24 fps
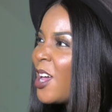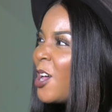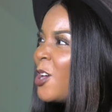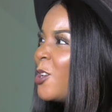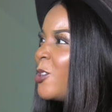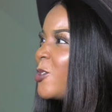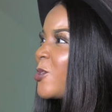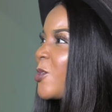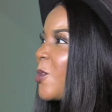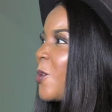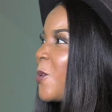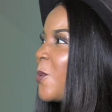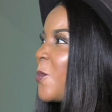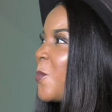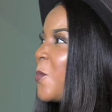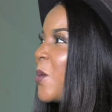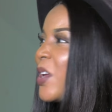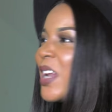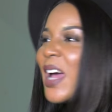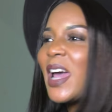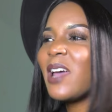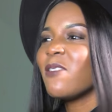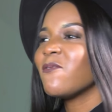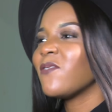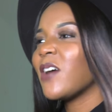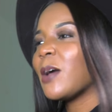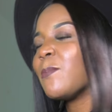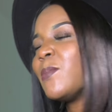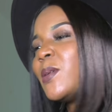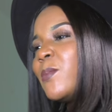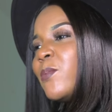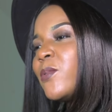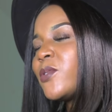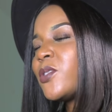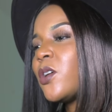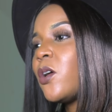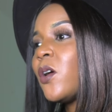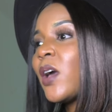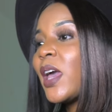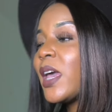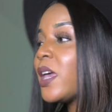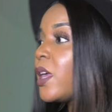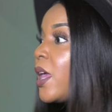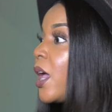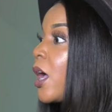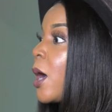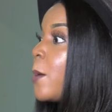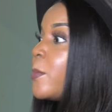So when I invite people to,
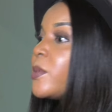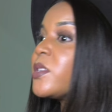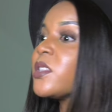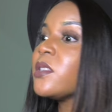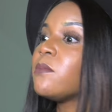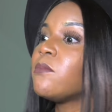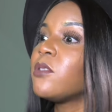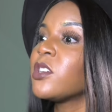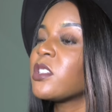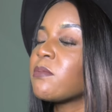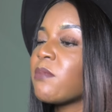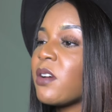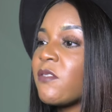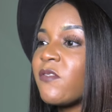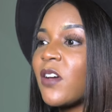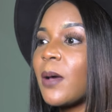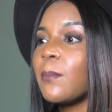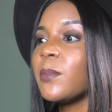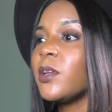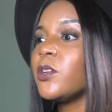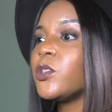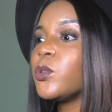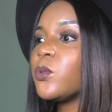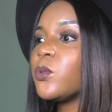okay, yeah, come to the mosque, my family are doing